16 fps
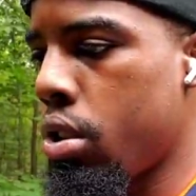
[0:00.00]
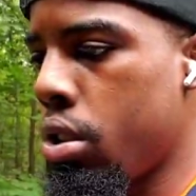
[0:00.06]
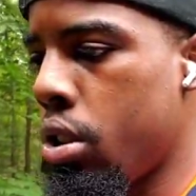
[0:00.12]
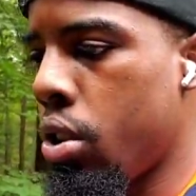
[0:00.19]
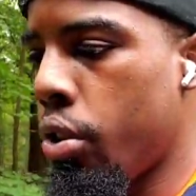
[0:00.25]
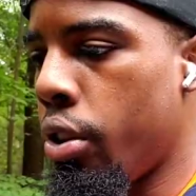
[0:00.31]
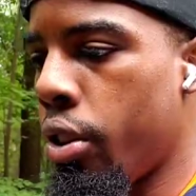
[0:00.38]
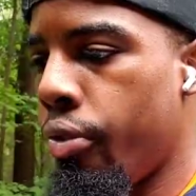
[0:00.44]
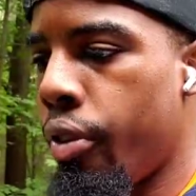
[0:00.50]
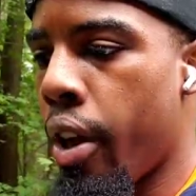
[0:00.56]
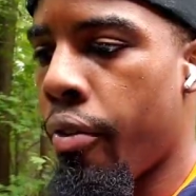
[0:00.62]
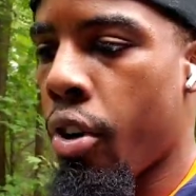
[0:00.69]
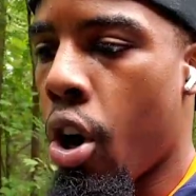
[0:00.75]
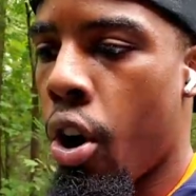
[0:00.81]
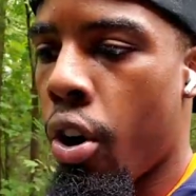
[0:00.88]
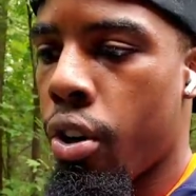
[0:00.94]
You know, your
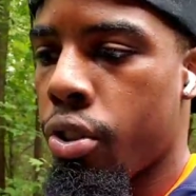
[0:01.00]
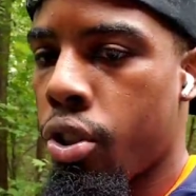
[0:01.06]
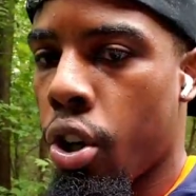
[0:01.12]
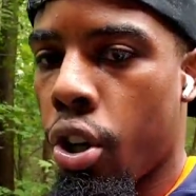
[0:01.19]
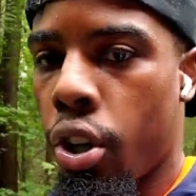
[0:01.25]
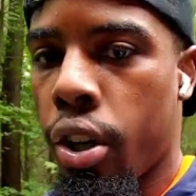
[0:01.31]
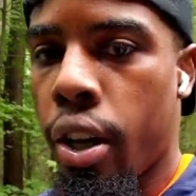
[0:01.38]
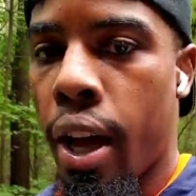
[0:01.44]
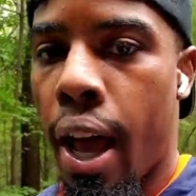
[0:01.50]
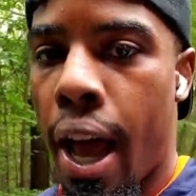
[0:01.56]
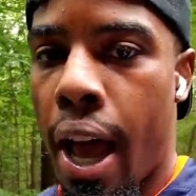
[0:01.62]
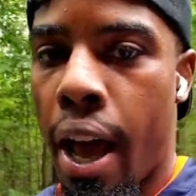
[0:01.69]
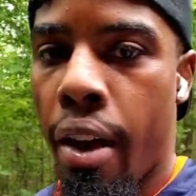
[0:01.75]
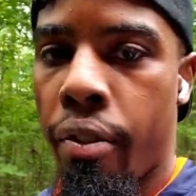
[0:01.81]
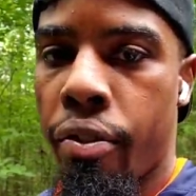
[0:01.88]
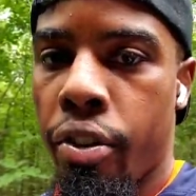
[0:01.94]
favorite artists are gonna
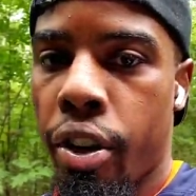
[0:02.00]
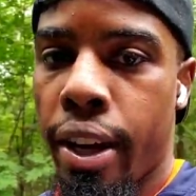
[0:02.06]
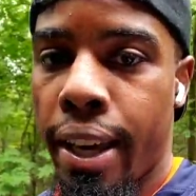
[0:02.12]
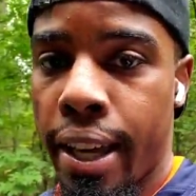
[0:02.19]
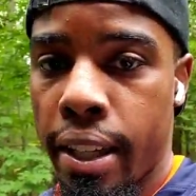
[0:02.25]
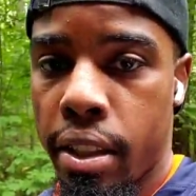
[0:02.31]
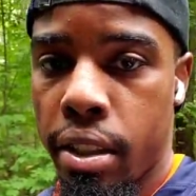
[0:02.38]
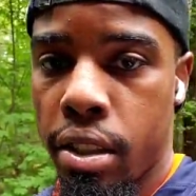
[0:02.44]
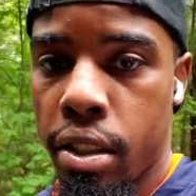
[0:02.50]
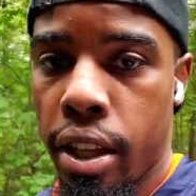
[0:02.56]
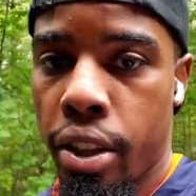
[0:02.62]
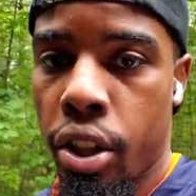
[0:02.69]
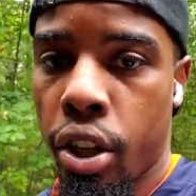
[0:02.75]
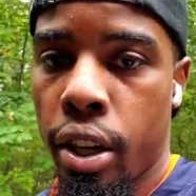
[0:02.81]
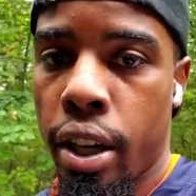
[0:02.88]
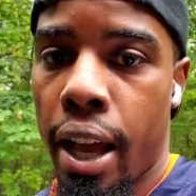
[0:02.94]
have their hits
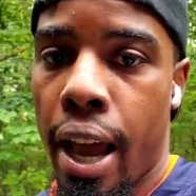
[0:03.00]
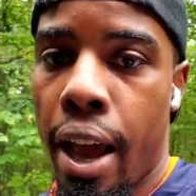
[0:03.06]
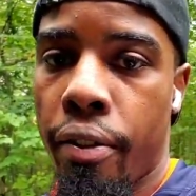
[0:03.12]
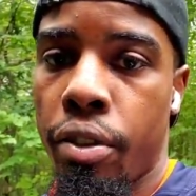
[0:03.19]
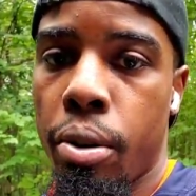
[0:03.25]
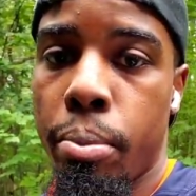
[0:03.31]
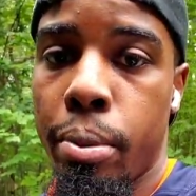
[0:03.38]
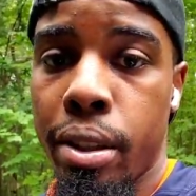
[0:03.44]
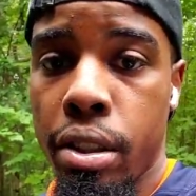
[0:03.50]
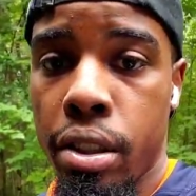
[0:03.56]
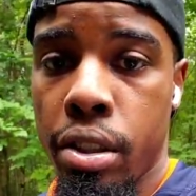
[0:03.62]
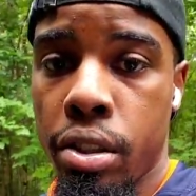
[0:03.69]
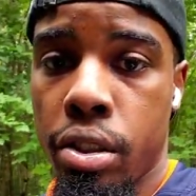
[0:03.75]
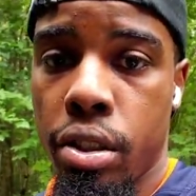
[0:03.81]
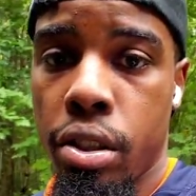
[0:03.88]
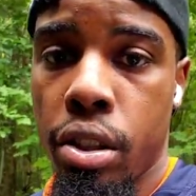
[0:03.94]
and they're gonna have their
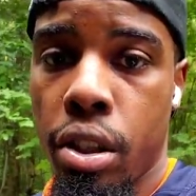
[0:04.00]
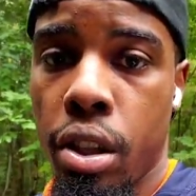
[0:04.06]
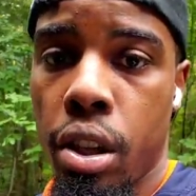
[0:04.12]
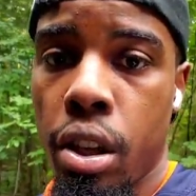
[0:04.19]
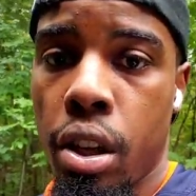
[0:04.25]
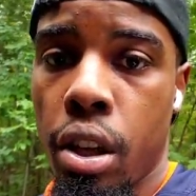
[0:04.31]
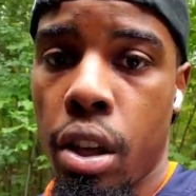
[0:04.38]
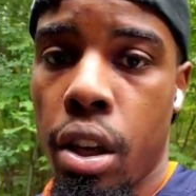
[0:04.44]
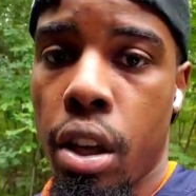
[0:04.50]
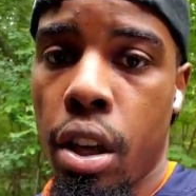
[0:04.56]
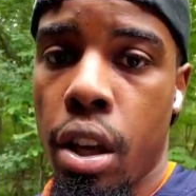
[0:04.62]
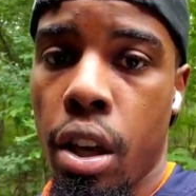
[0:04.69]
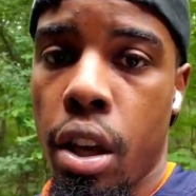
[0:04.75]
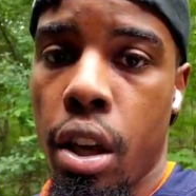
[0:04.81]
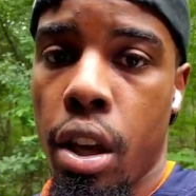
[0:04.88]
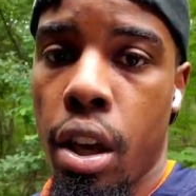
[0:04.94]
misses.
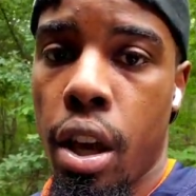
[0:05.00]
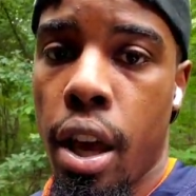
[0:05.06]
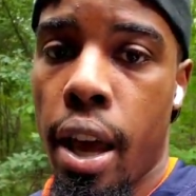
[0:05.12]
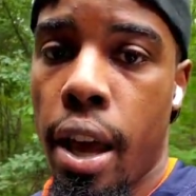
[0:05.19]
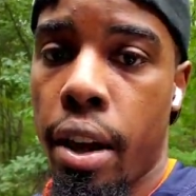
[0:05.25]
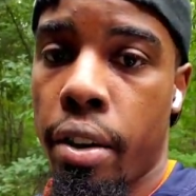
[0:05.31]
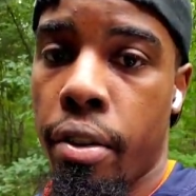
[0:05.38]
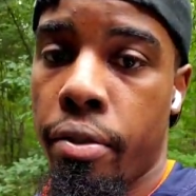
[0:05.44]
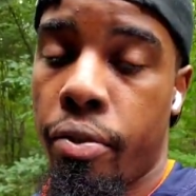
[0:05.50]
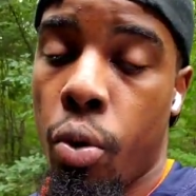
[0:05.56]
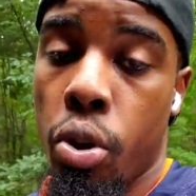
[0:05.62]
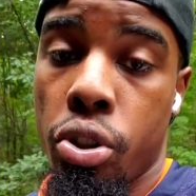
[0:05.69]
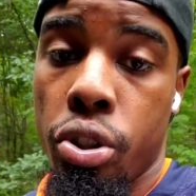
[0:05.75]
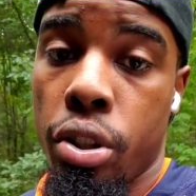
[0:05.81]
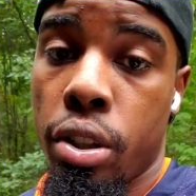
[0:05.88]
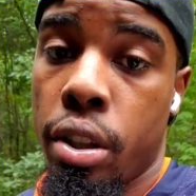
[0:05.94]
And
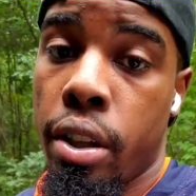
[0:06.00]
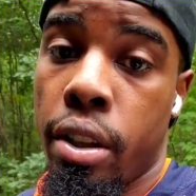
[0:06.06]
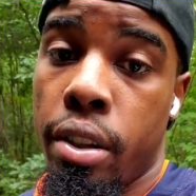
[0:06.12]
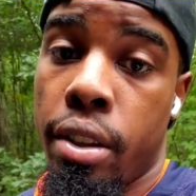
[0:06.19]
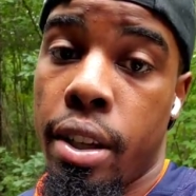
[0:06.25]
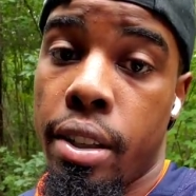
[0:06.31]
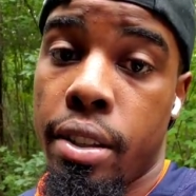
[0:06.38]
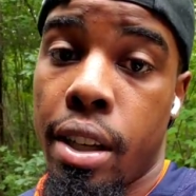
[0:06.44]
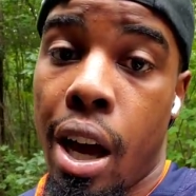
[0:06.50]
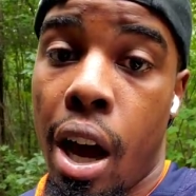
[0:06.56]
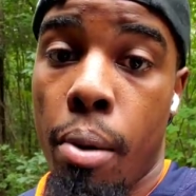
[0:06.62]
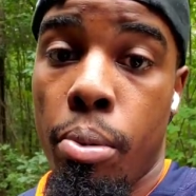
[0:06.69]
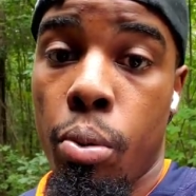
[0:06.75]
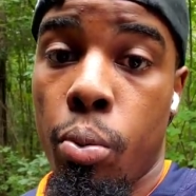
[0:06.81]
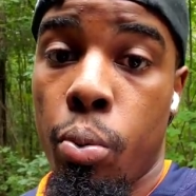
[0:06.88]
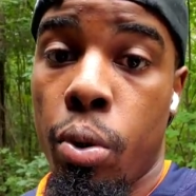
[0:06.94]
unfortunately, this
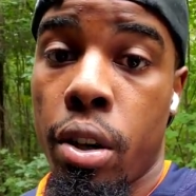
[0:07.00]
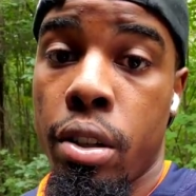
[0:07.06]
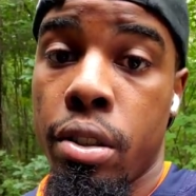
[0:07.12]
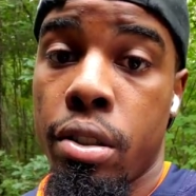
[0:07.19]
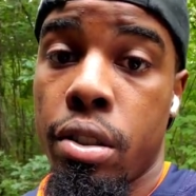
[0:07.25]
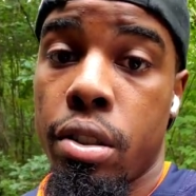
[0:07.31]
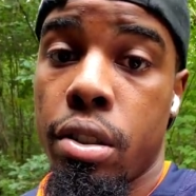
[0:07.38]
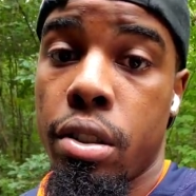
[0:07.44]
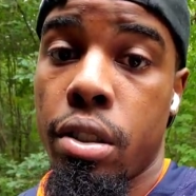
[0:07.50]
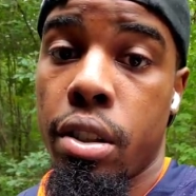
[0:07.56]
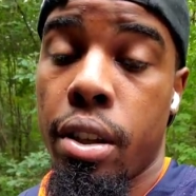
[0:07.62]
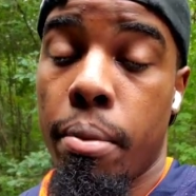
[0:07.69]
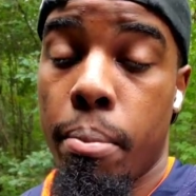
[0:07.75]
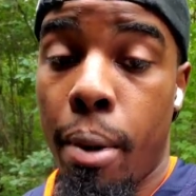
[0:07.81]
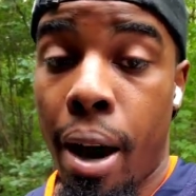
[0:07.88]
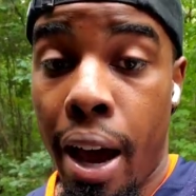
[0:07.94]
album was,
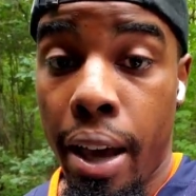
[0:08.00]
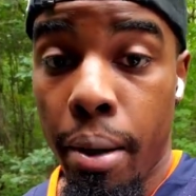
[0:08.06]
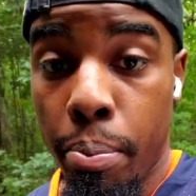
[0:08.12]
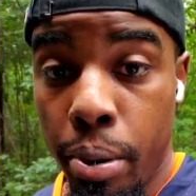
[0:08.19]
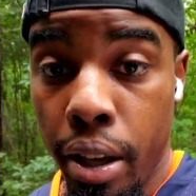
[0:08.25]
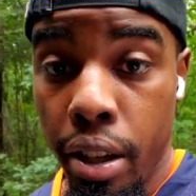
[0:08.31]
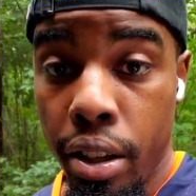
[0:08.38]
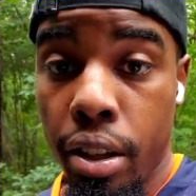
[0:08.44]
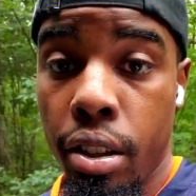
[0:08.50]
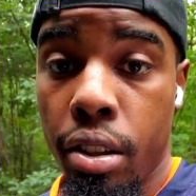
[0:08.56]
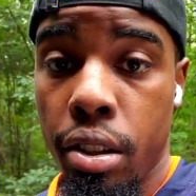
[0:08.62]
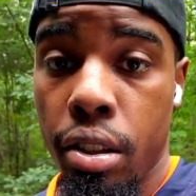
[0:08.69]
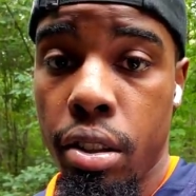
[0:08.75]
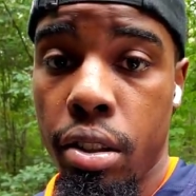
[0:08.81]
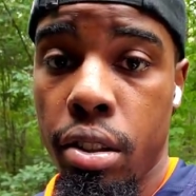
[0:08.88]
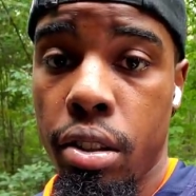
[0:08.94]
in my opinion,